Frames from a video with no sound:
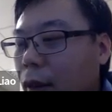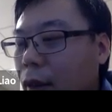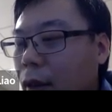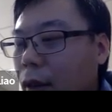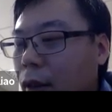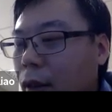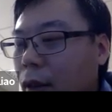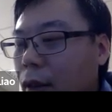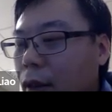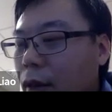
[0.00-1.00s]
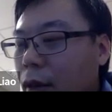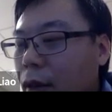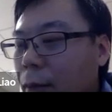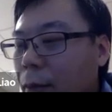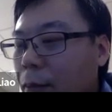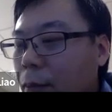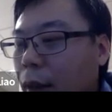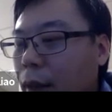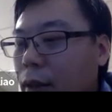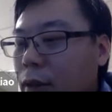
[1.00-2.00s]
and uh, in
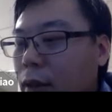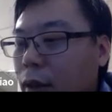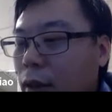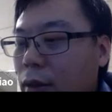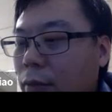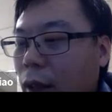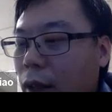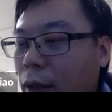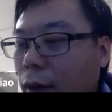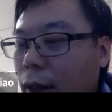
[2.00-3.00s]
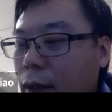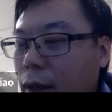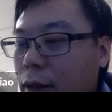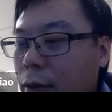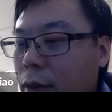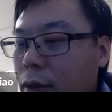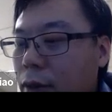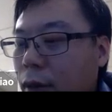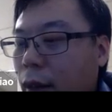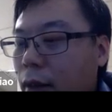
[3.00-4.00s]
by this in this factorization we
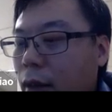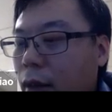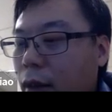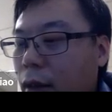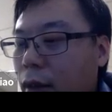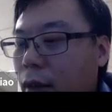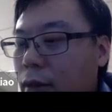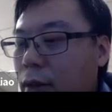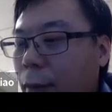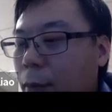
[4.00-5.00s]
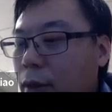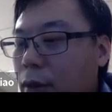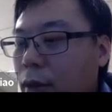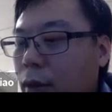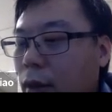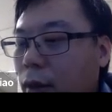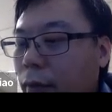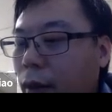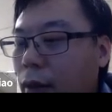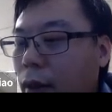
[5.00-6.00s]
should get a, a submersion,
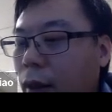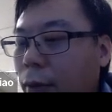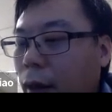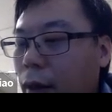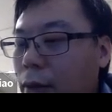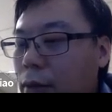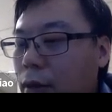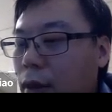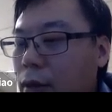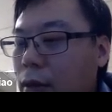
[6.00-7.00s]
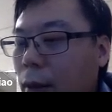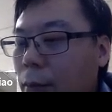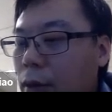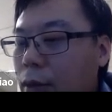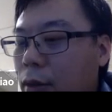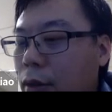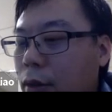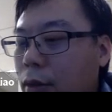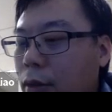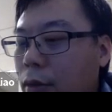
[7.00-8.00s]
and then I use this submersion
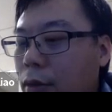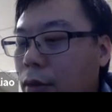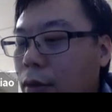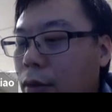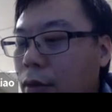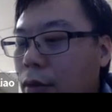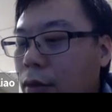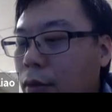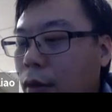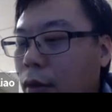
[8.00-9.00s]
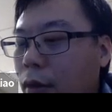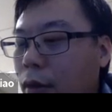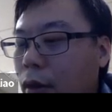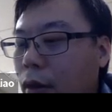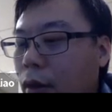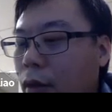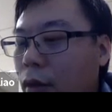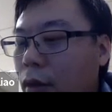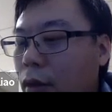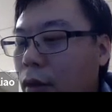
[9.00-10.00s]
to do
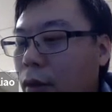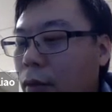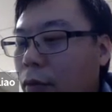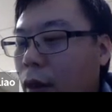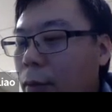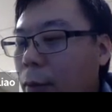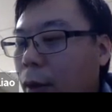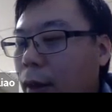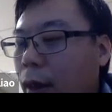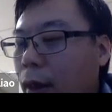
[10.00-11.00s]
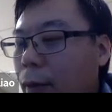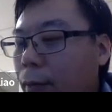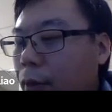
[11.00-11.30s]
uh, fiber product